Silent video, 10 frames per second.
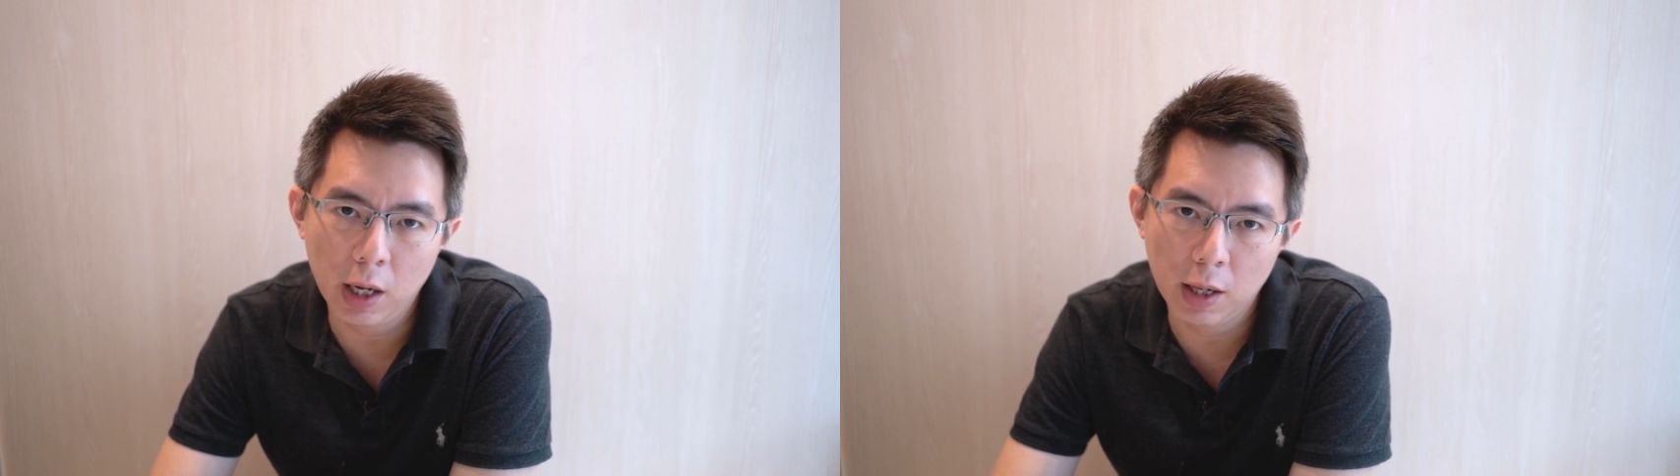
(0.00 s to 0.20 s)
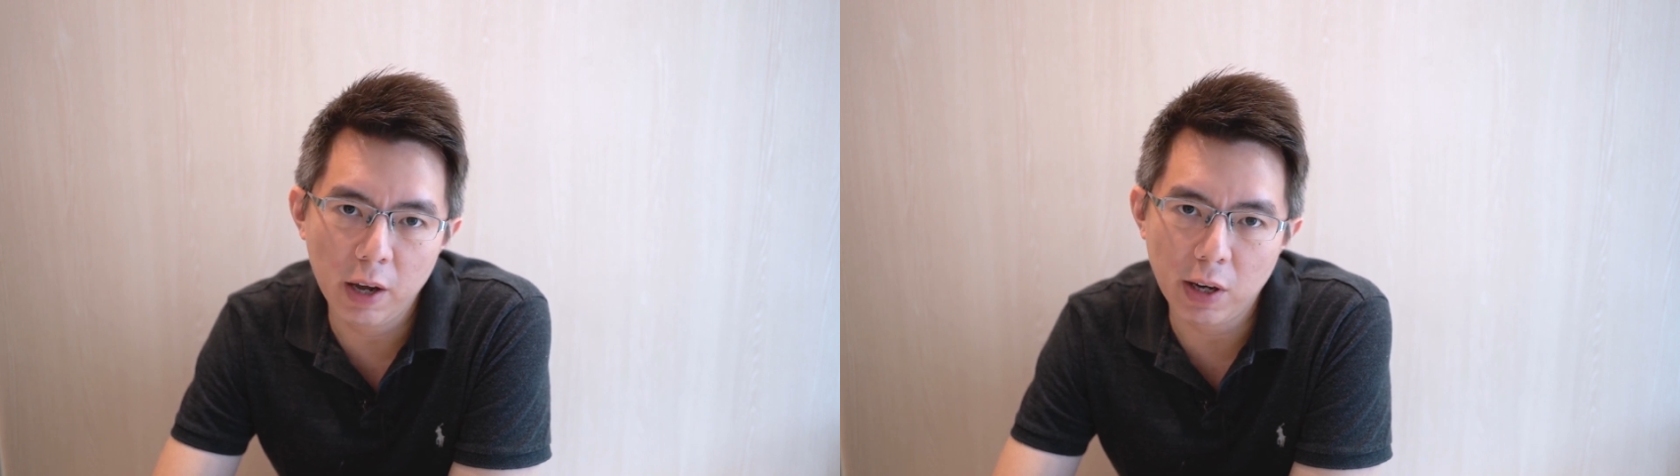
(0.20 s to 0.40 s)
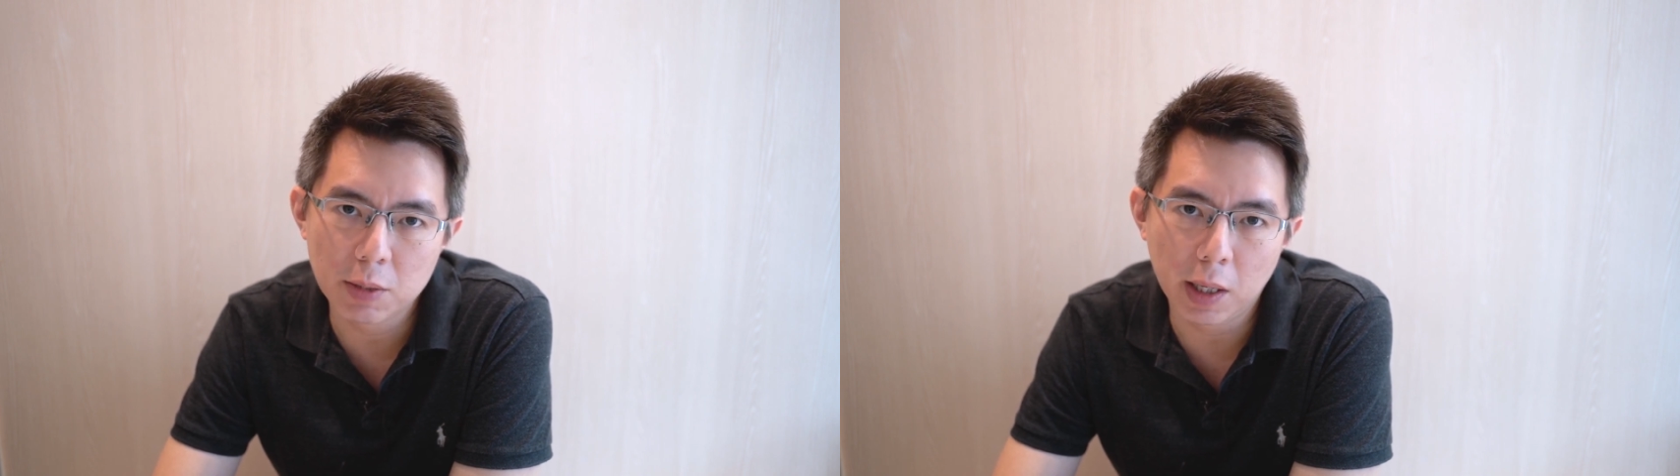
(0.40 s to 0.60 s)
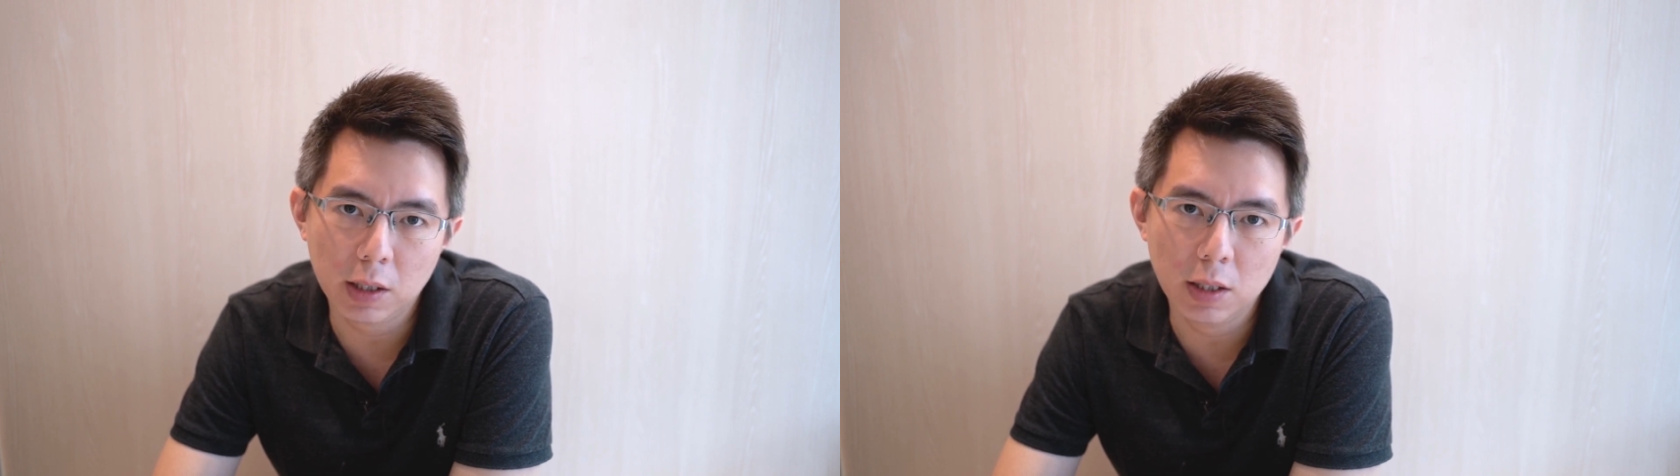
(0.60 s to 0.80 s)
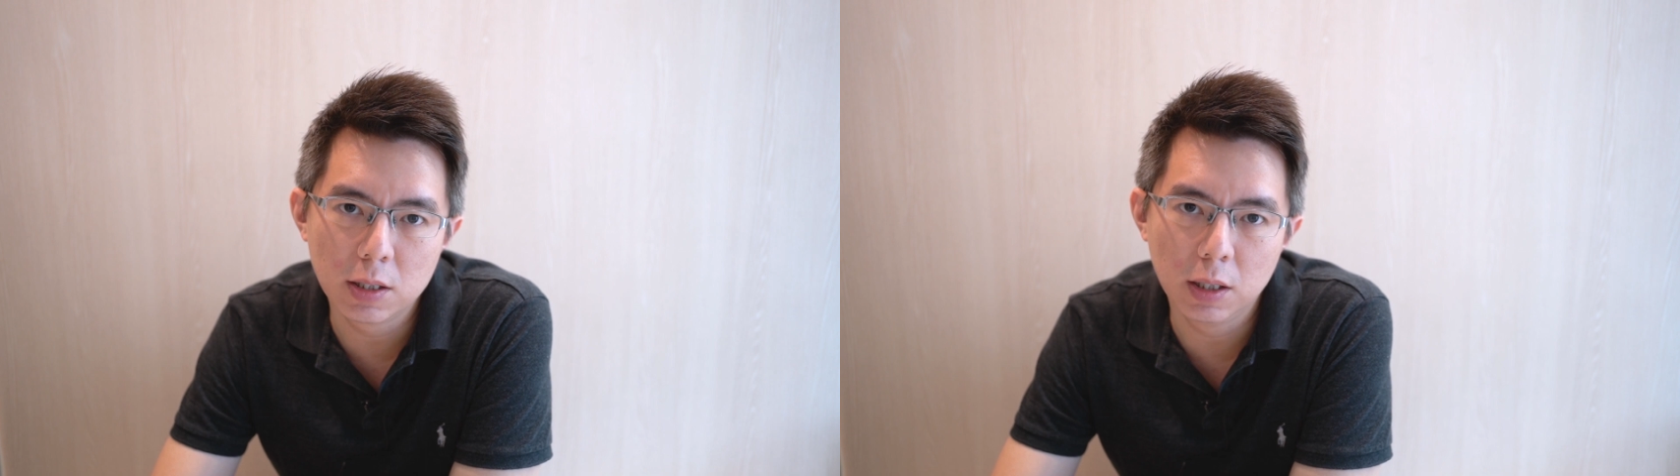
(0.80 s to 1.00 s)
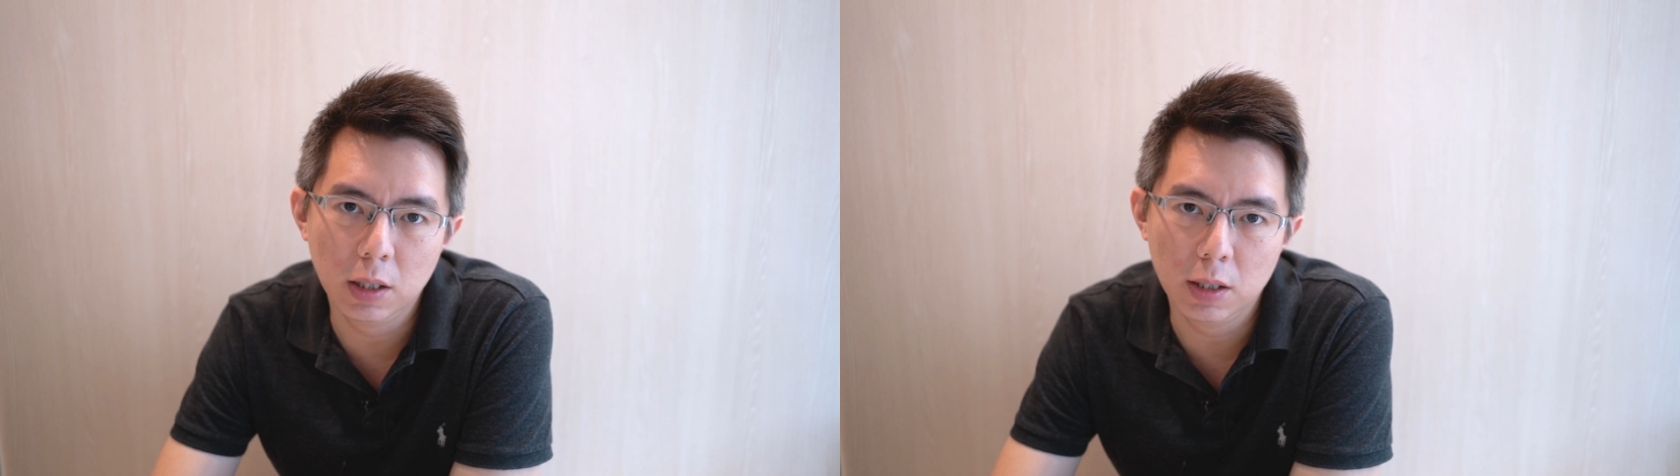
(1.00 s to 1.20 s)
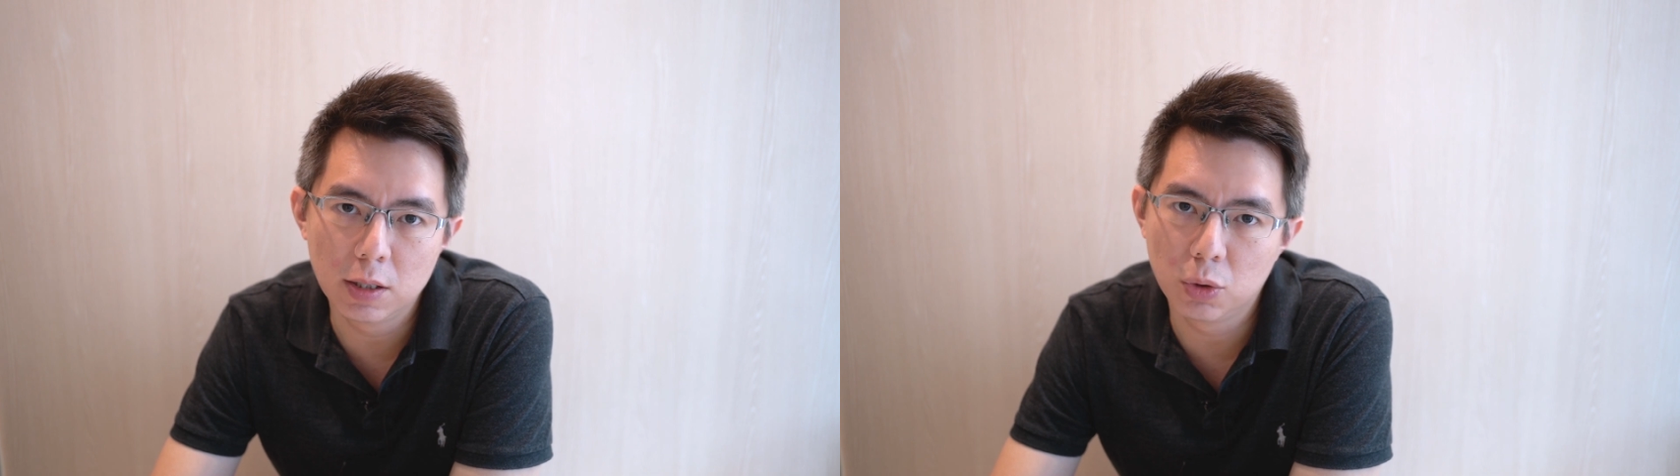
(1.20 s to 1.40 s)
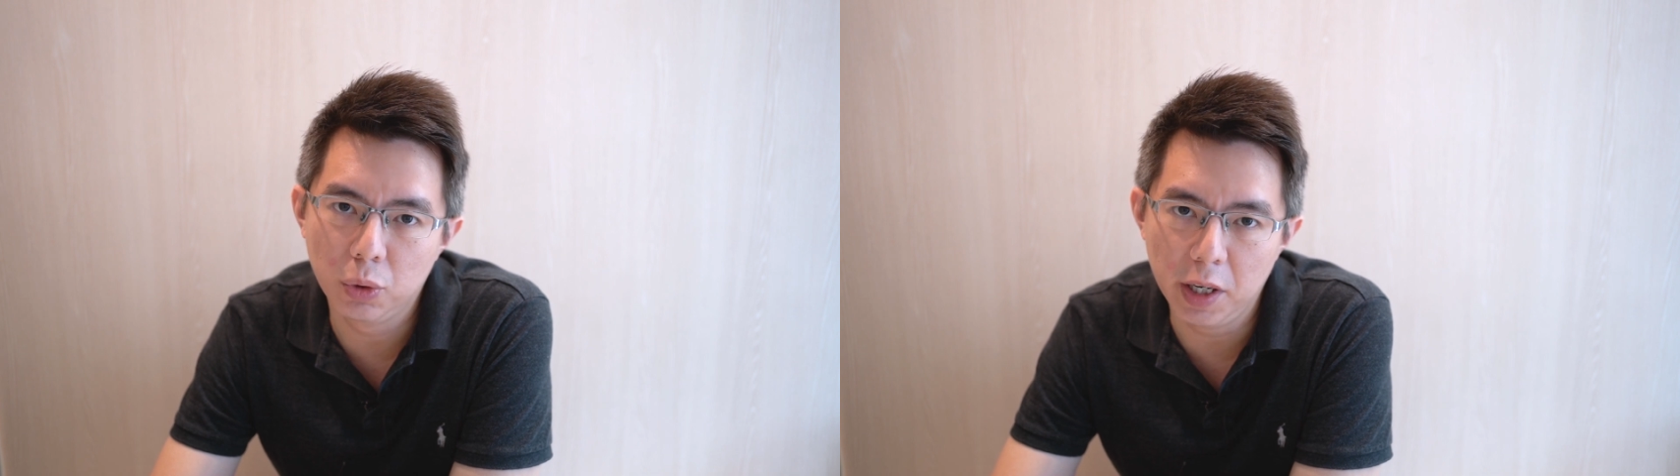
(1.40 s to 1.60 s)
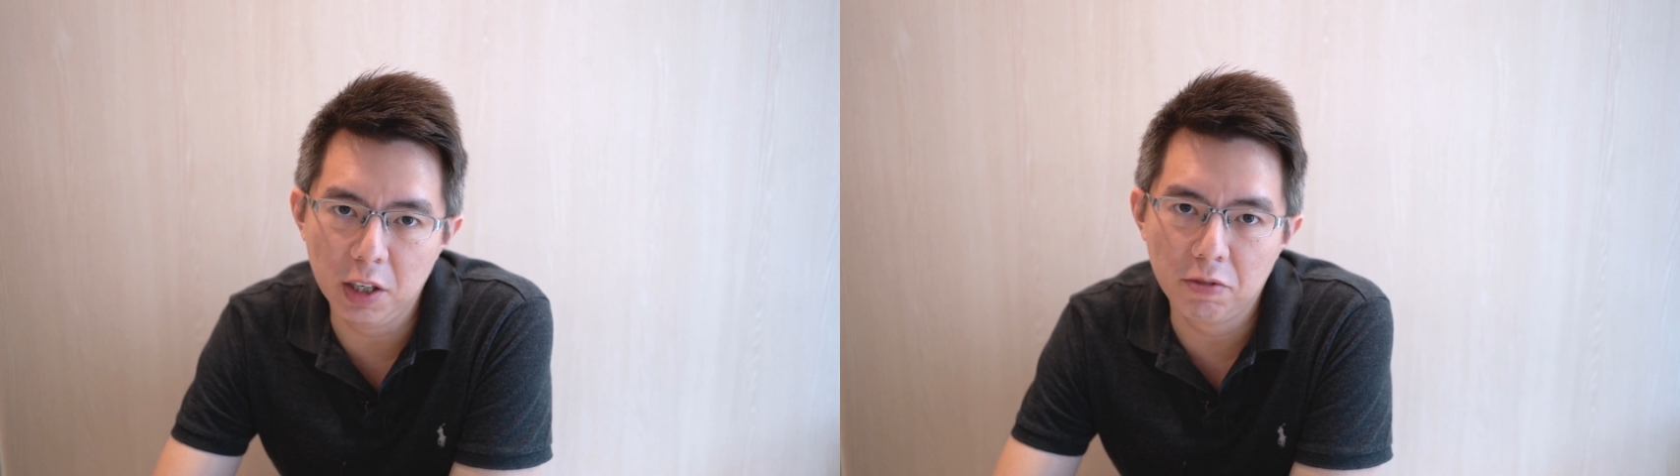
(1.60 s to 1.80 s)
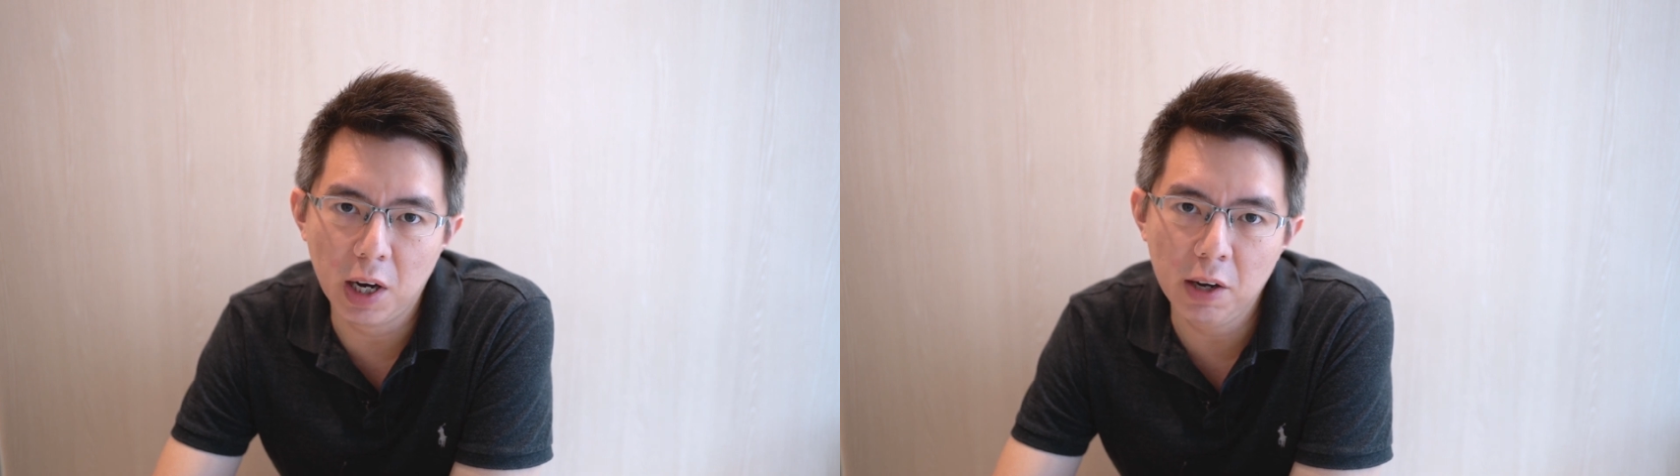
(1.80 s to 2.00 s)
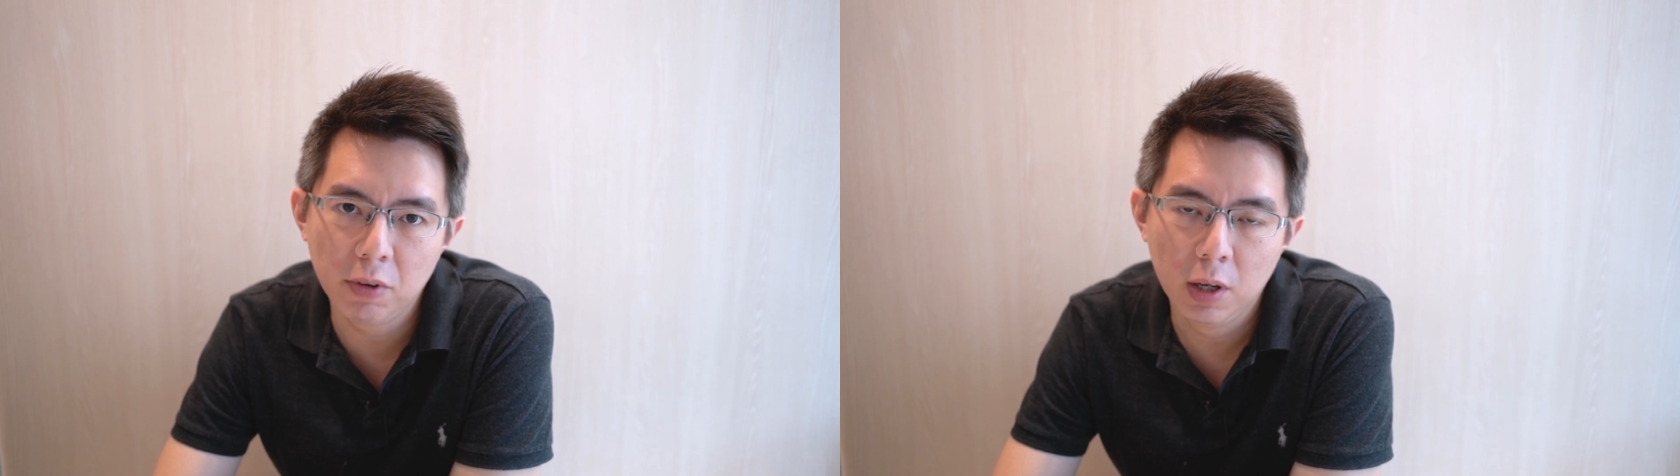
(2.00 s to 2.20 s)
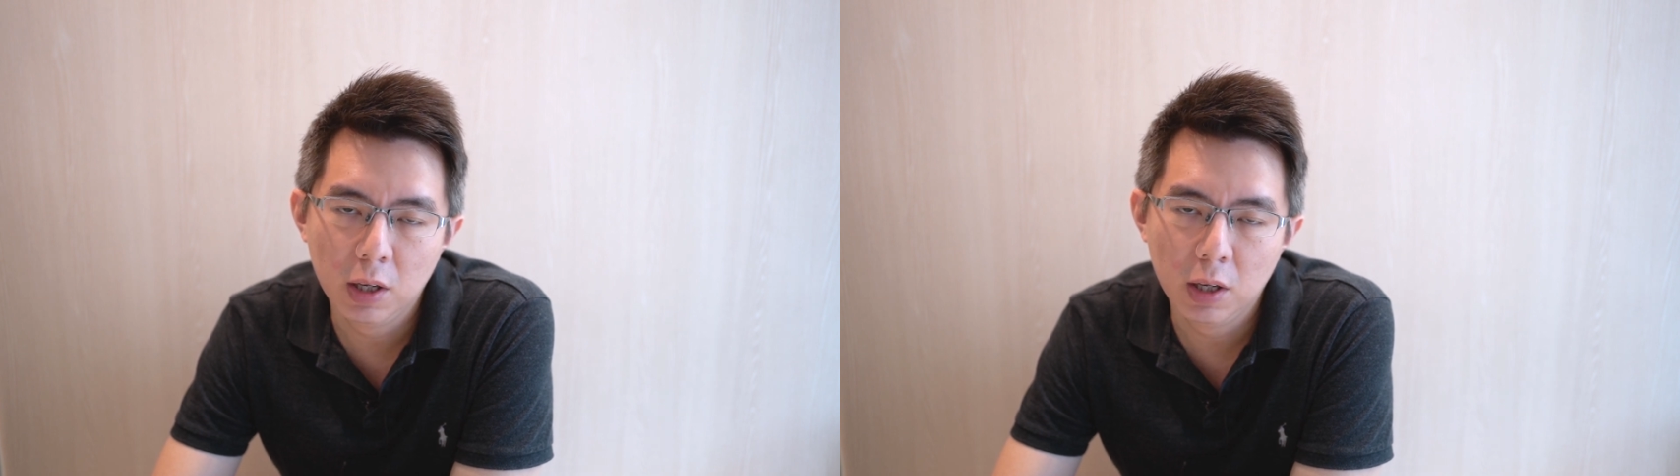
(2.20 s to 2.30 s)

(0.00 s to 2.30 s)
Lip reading: life expectancy is to 85,